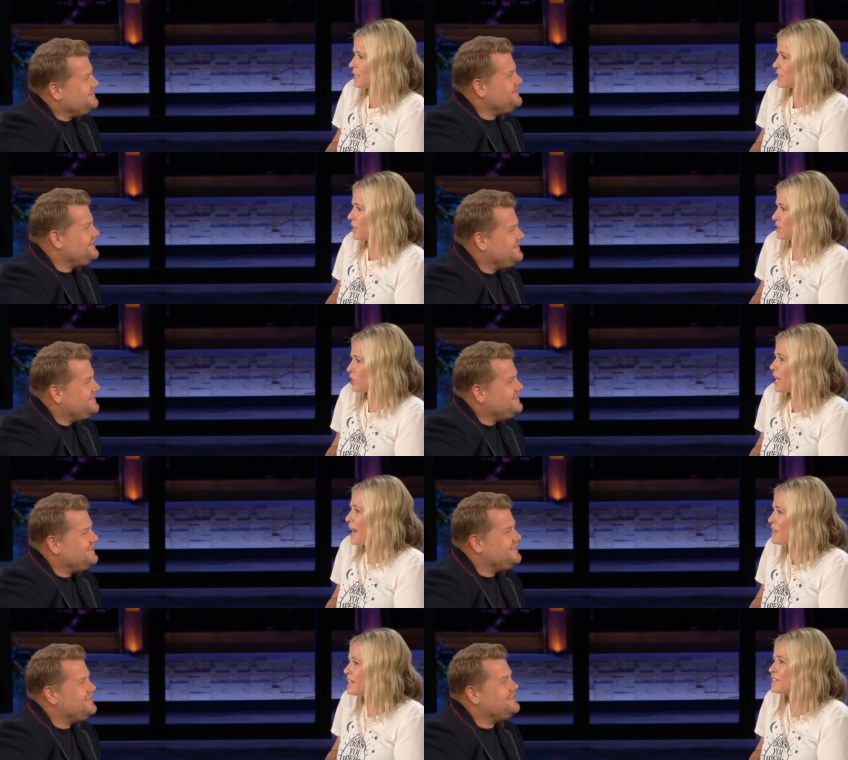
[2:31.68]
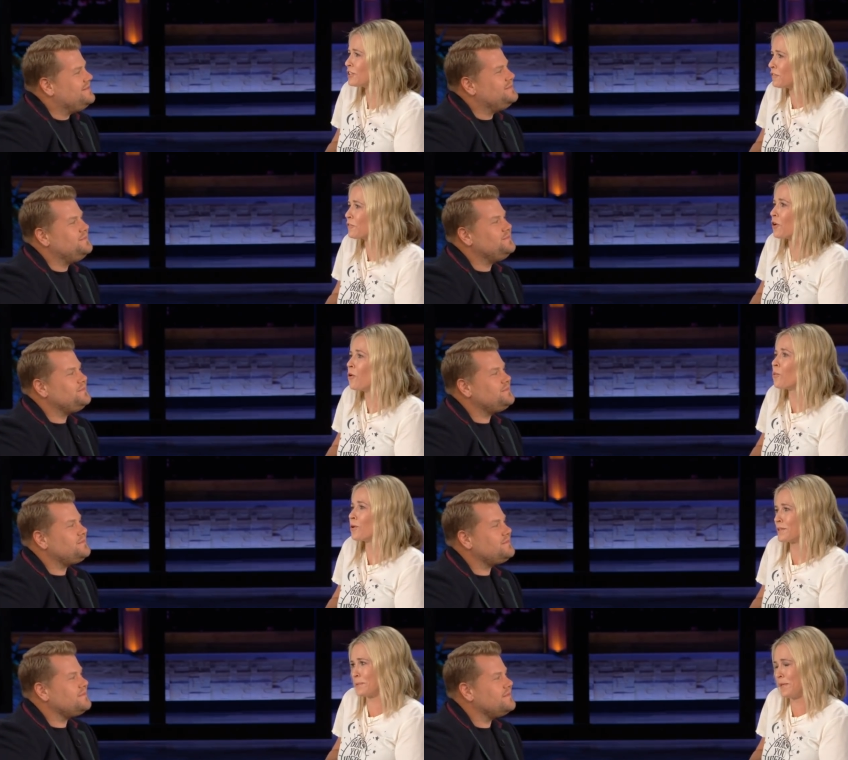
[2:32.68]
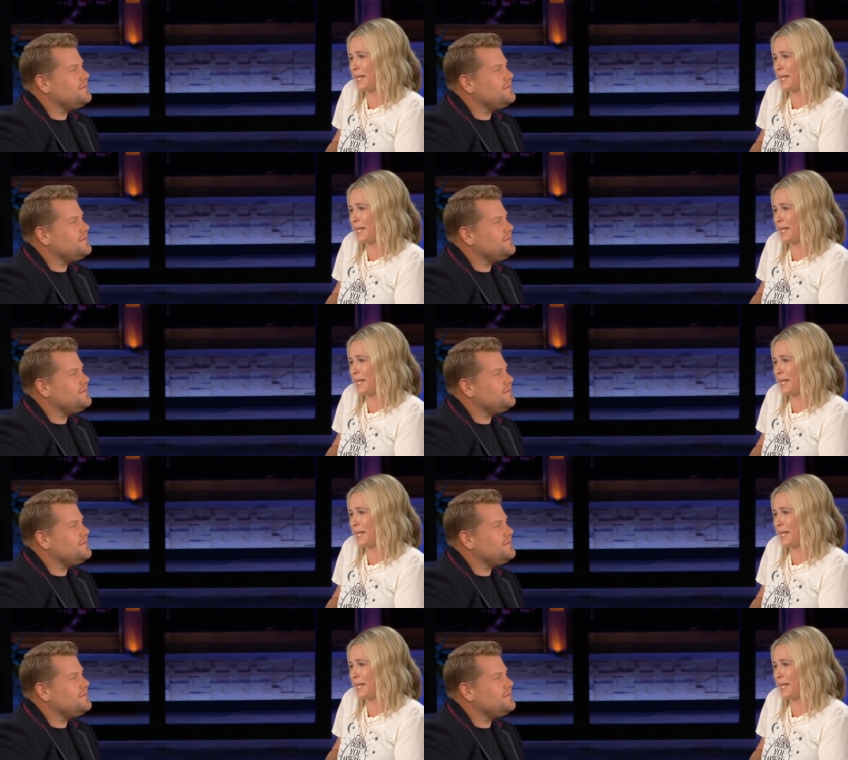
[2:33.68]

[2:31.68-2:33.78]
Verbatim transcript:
Speaker 1: It's good. It's good. I think it's good for the whole world to be